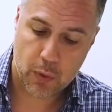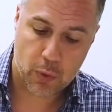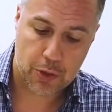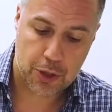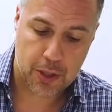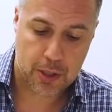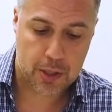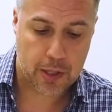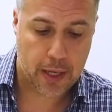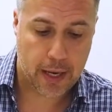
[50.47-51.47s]
which
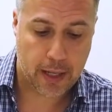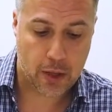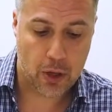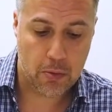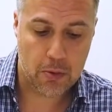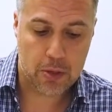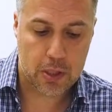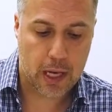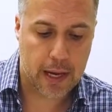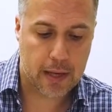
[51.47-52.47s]
is a
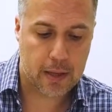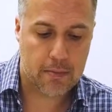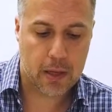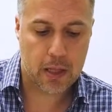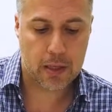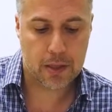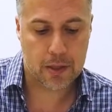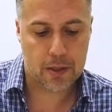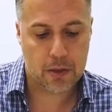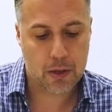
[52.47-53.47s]
double-sided milling
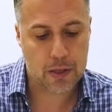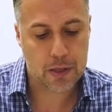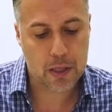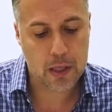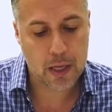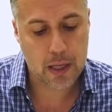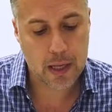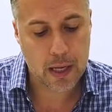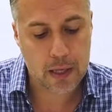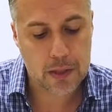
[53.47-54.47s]
disc. You can see that it
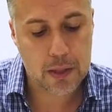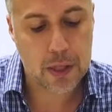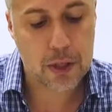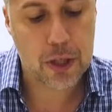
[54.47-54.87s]
has a